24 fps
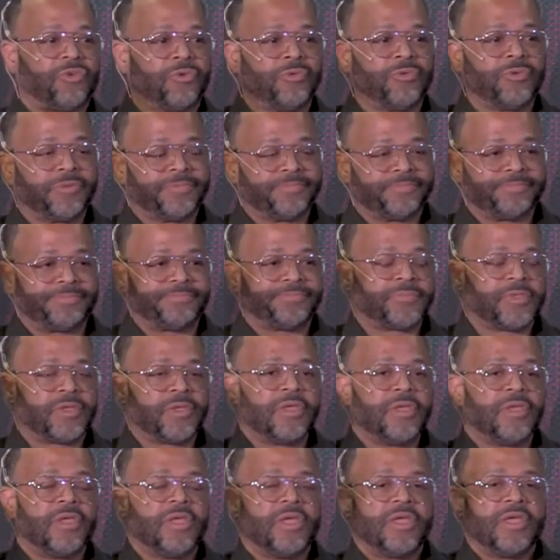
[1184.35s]
through.
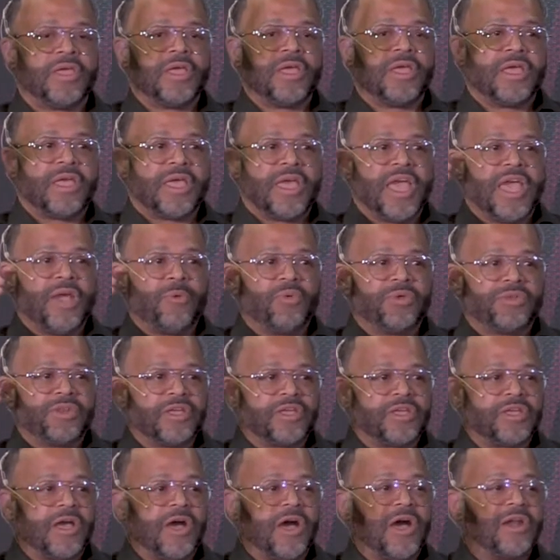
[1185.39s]
And with
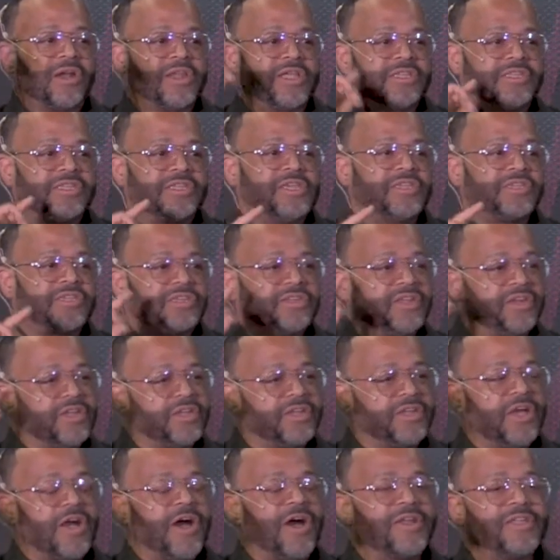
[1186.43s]
the godly teaching and
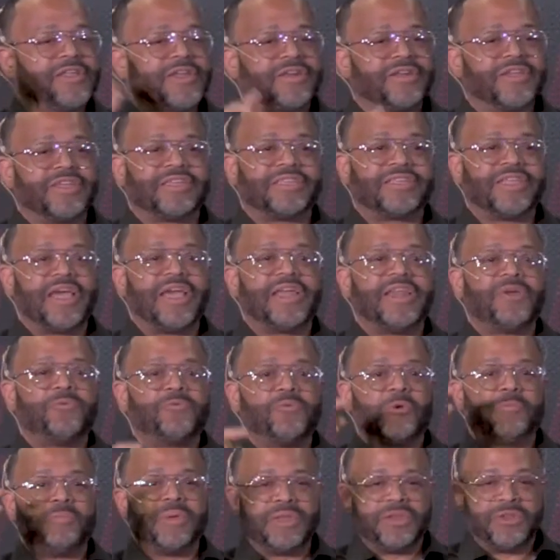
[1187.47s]
the godly
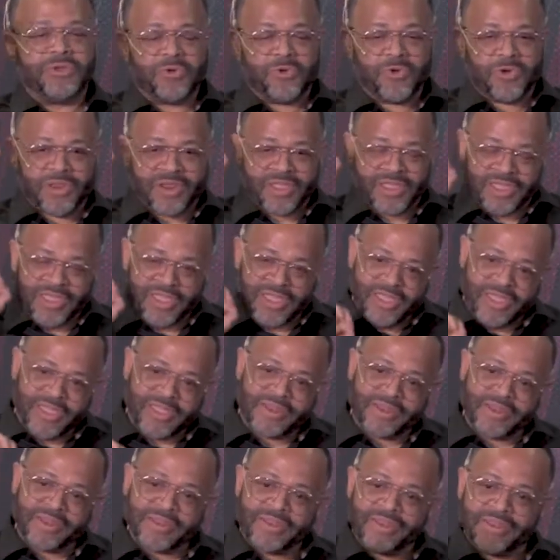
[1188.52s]
understanding, we'll be doing
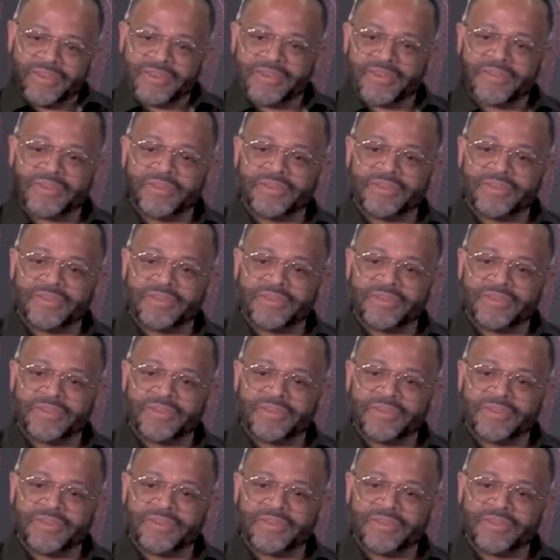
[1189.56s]
and